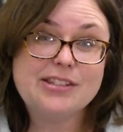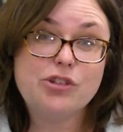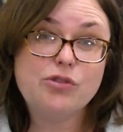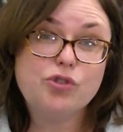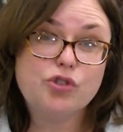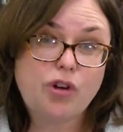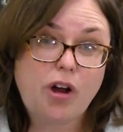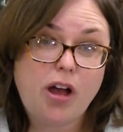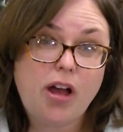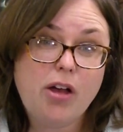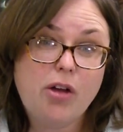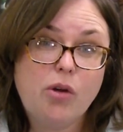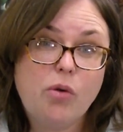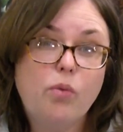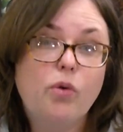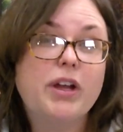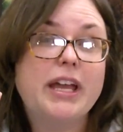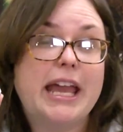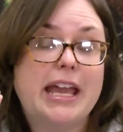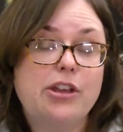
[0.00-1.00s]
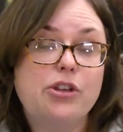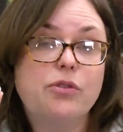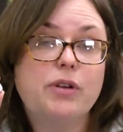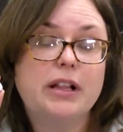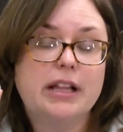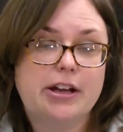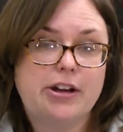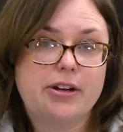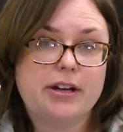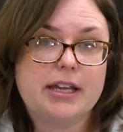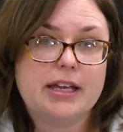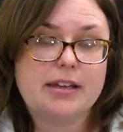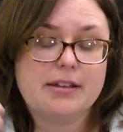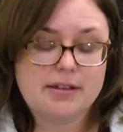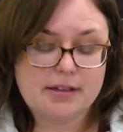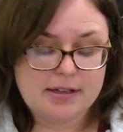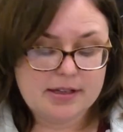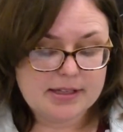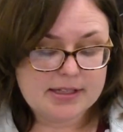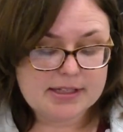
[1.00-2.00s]
you draw will gain you clarity.
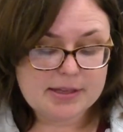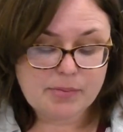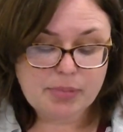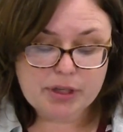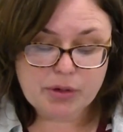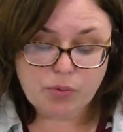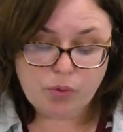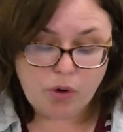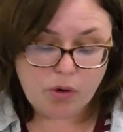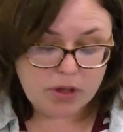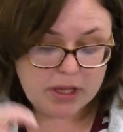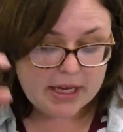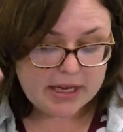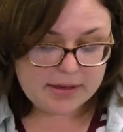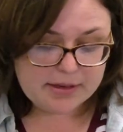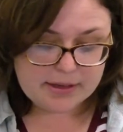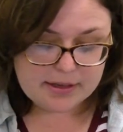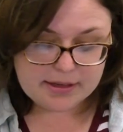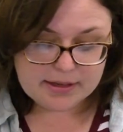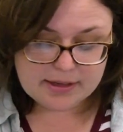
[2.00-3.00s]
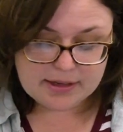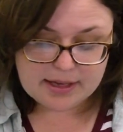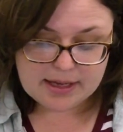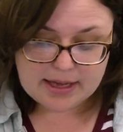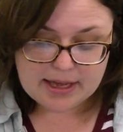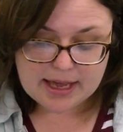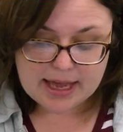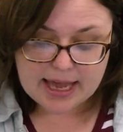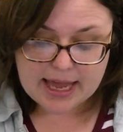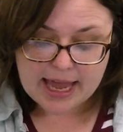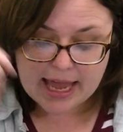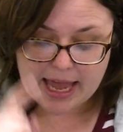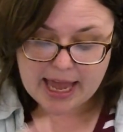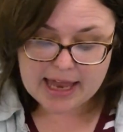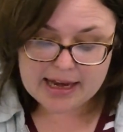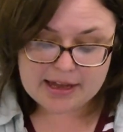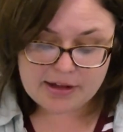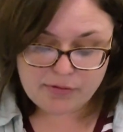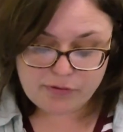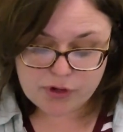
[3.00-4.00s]
Simply roll it,
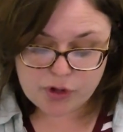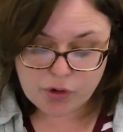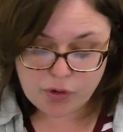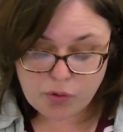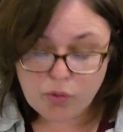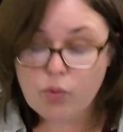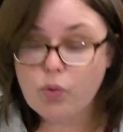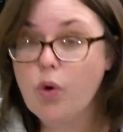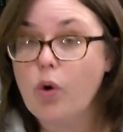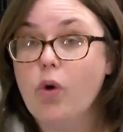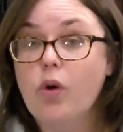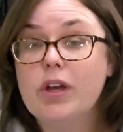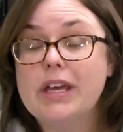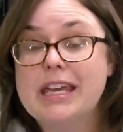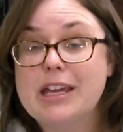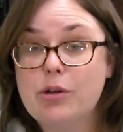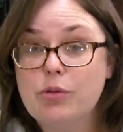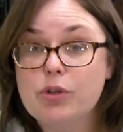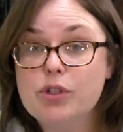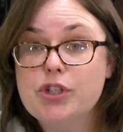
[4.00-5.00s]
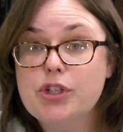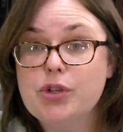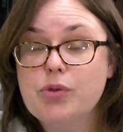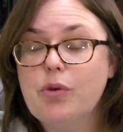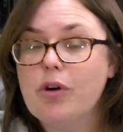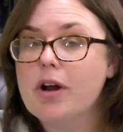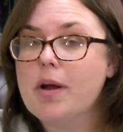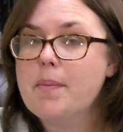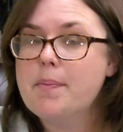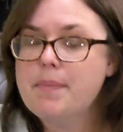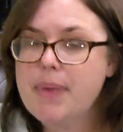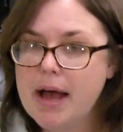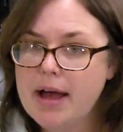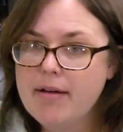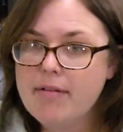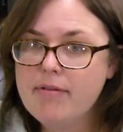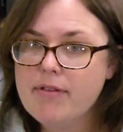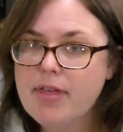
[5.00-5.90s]
and if you roll equal to or above